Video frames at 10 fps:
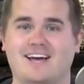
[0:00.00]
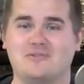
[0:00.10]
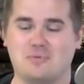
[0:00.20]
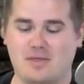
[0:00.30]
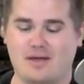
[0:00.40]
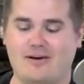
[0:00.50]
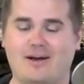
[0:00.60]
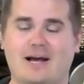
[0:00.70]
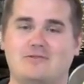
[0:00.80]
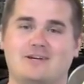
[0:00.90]

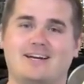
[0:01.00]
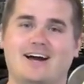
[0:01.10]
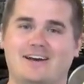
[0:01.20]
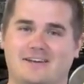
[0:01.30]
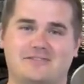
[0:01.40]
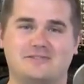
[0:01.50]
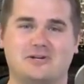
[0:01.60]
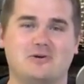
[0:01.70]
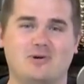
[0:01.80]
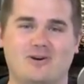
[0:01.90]
without having another
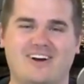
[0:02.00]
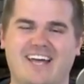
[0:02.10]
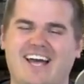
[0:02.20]
Drobo.